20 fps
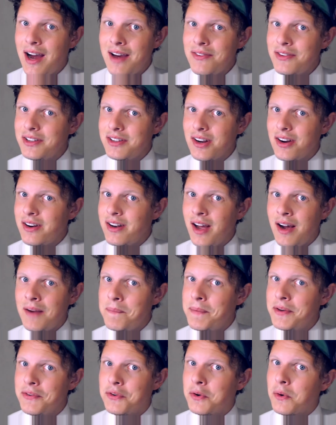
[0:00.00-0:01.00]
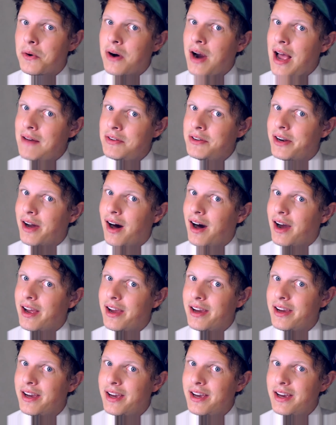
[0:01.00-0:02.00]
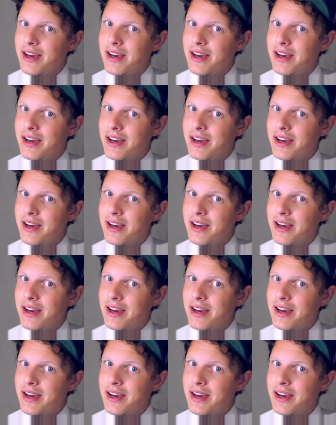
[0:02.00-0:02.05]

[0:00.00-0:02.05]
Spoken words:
I haven't done that before, haven't I?